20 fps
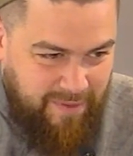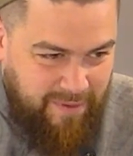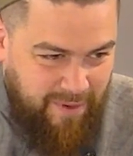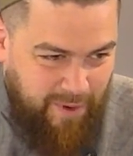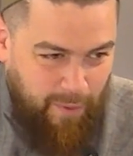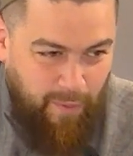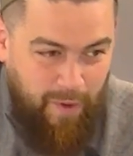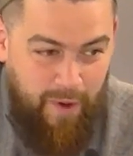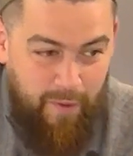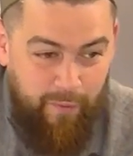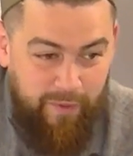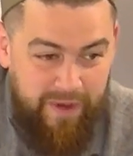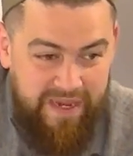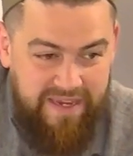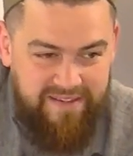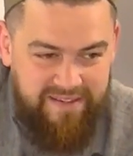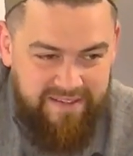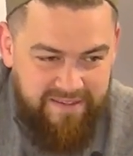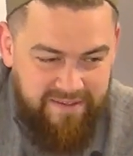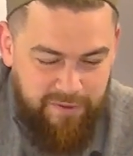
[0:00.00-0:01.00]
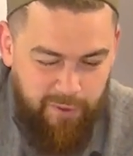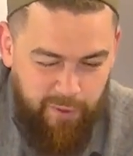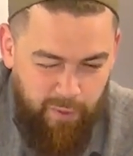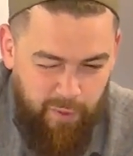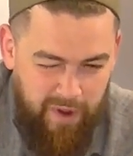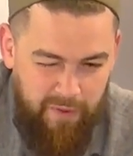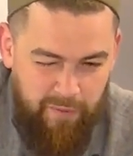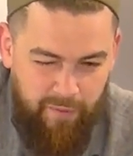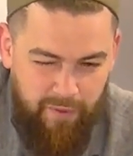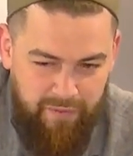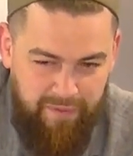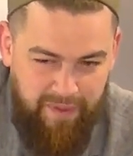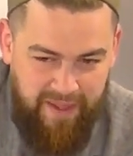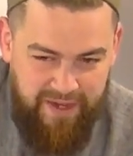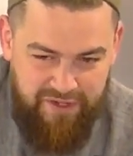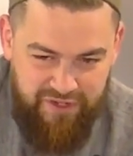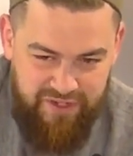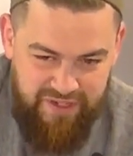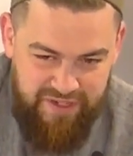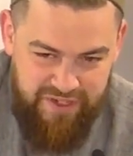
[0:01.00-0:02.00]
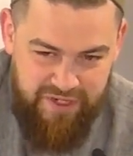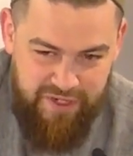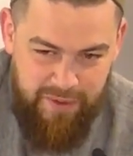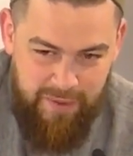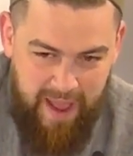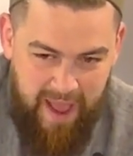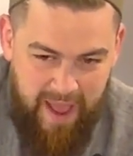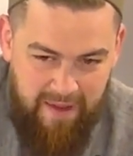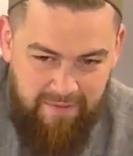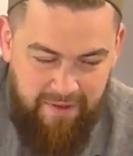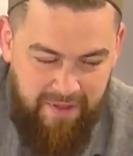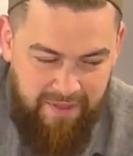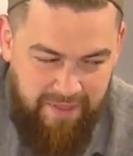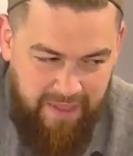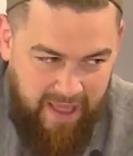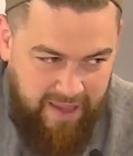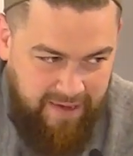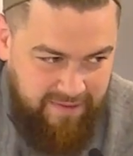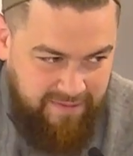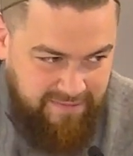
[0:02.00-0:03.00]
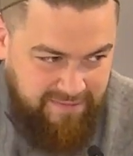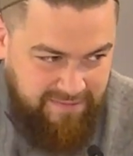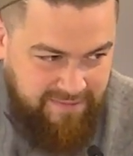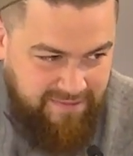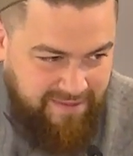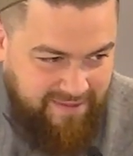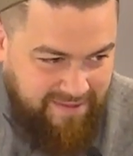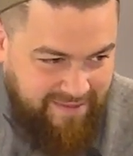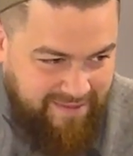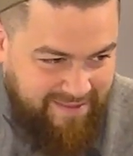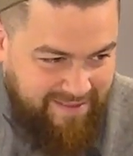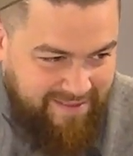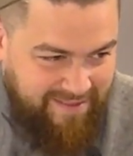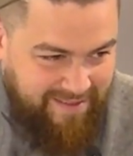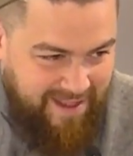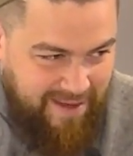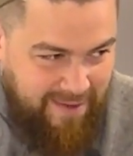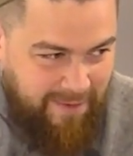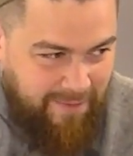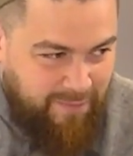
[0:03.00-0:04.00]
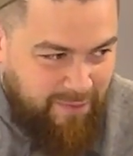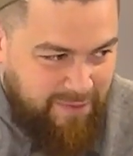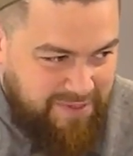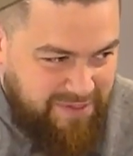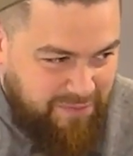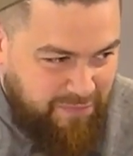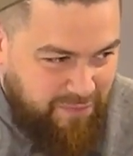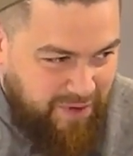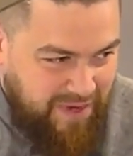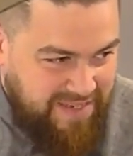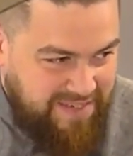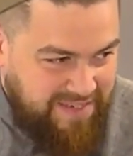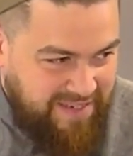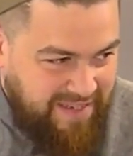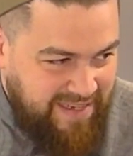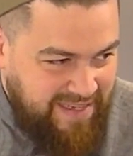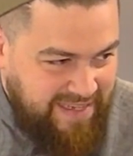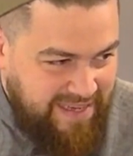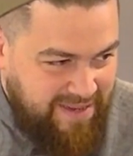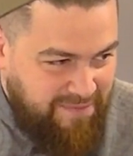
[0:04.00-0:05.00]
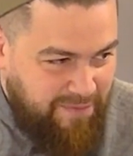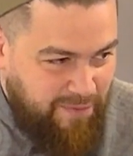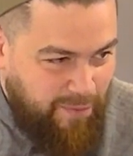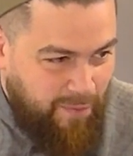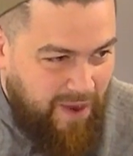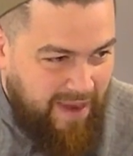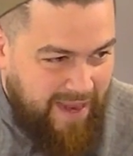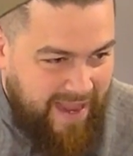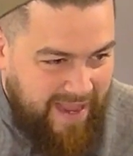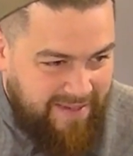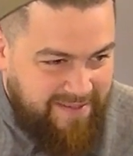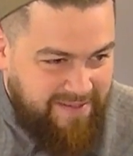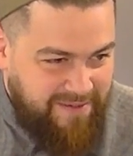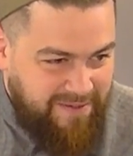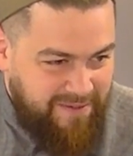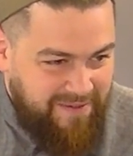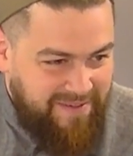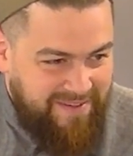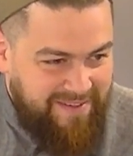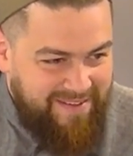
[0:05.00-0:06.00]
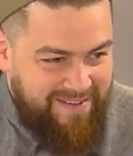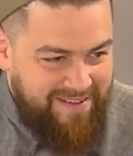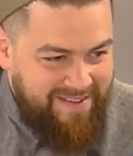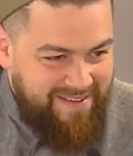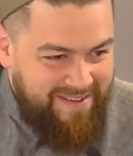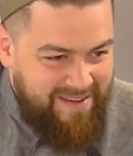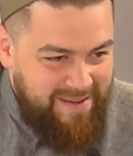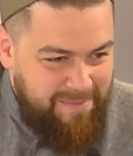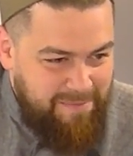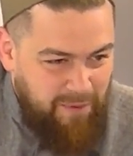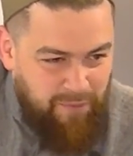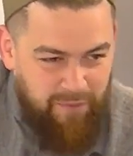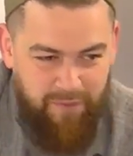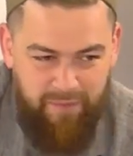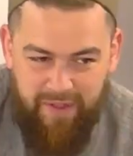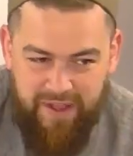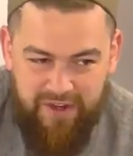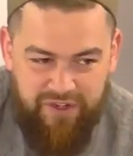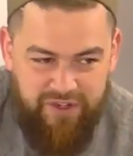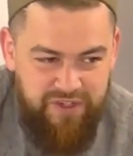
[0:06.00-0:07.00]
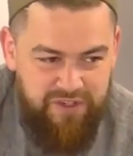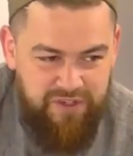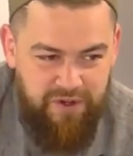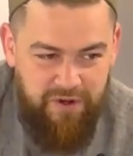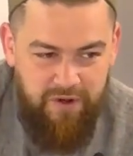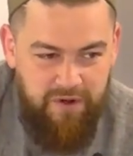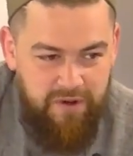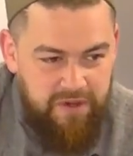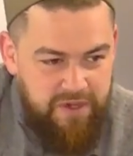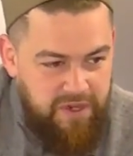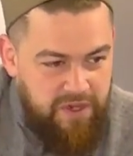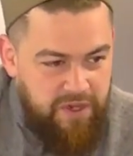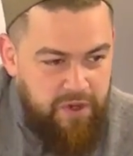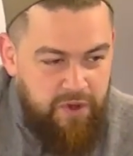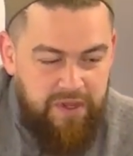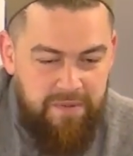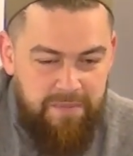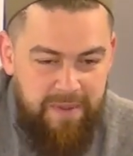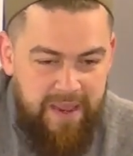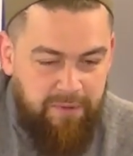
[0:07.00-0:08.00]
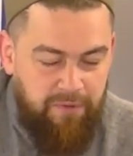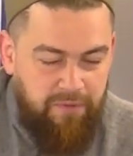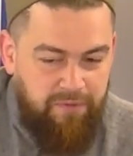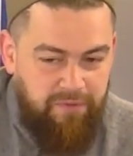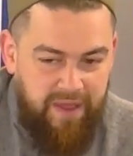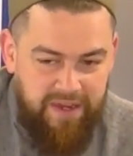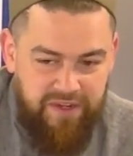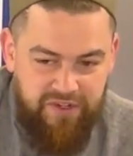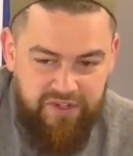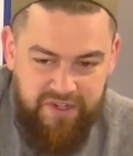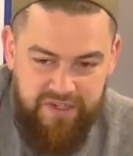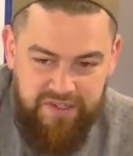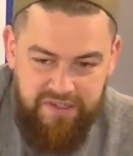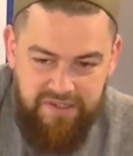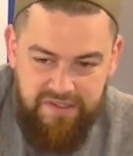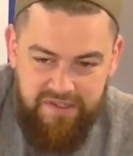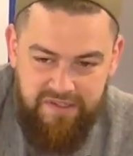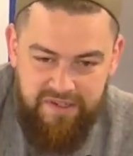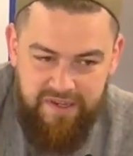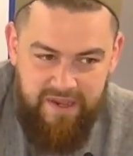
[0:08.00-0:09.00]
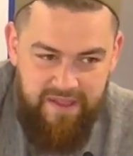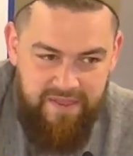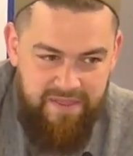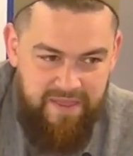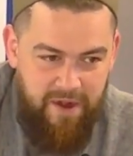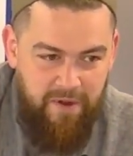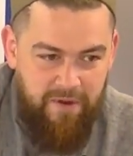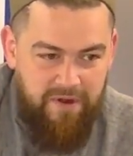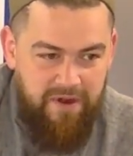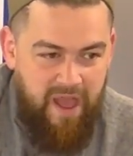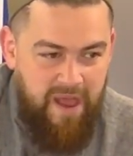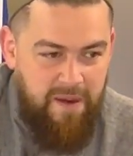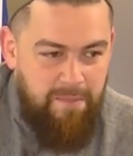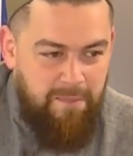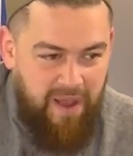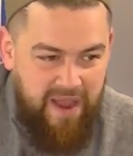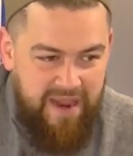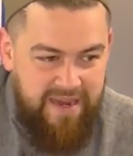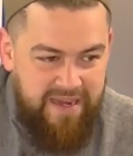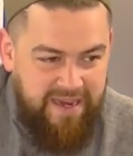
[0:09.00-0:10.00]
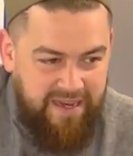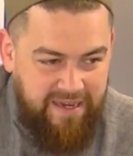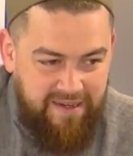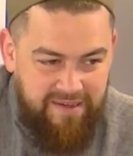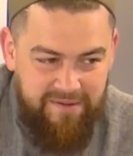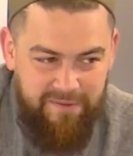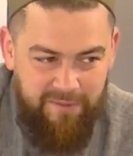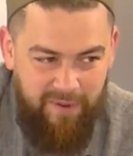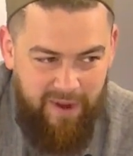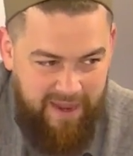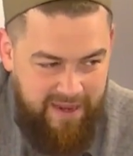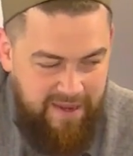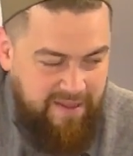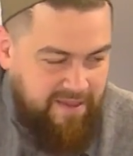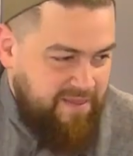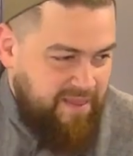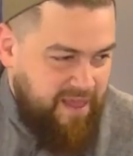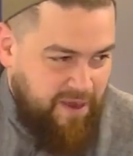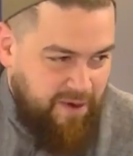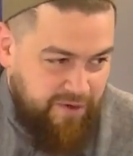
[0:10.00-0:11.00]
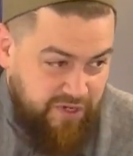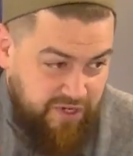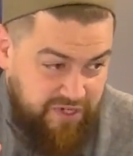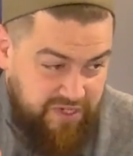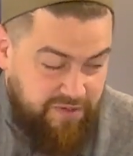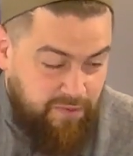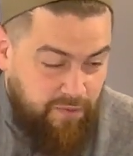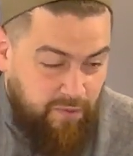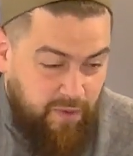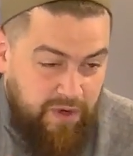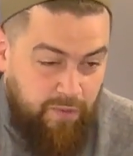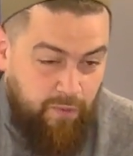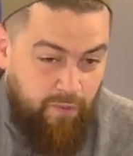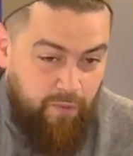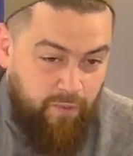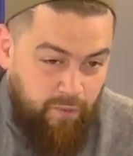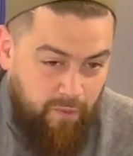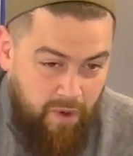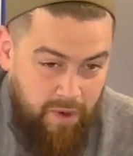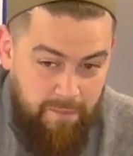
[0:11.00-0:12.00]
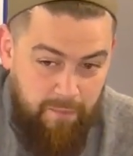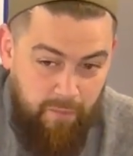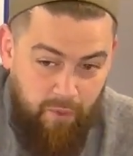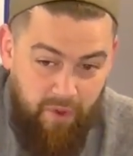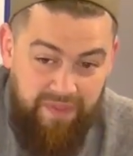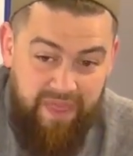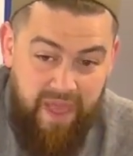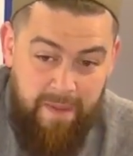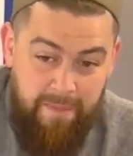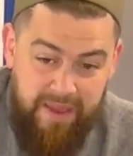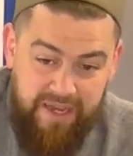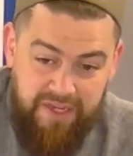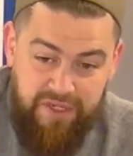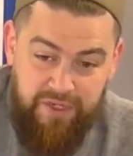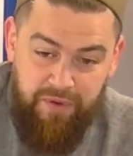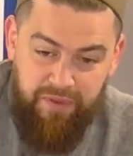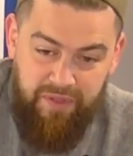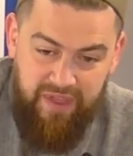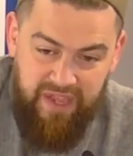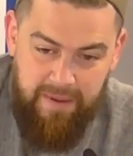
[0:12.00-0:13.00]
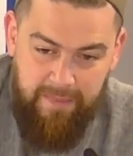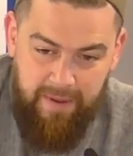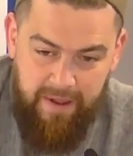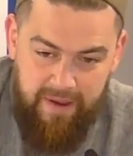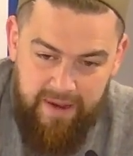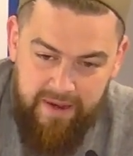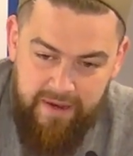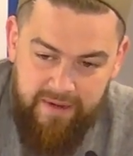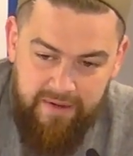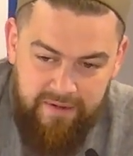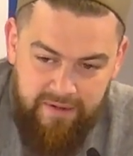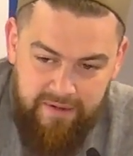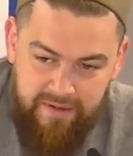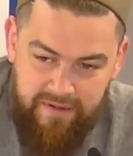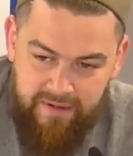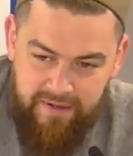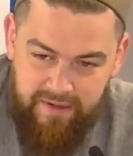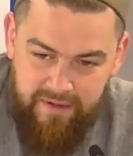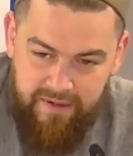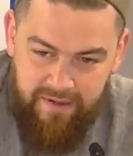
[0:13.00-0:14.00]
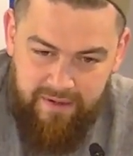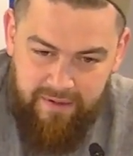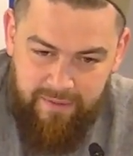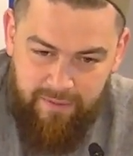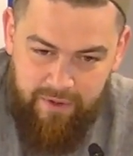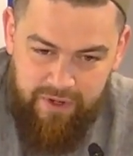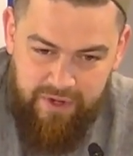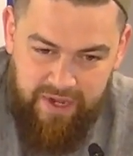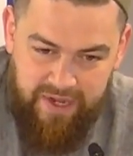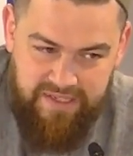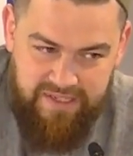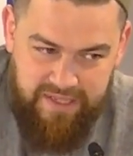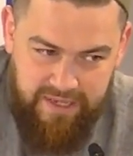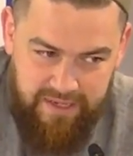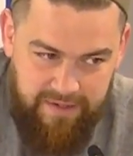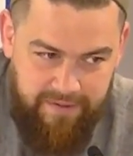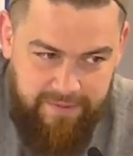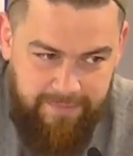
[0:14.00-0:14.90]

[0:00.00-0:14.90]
Or what reasons or what reflections do you have on that? I know everyone's afraid to like give the wrong answer. But reflections are, you can make reflections that are non-binding, right? That are just what that makes you think about it. What do you guys think?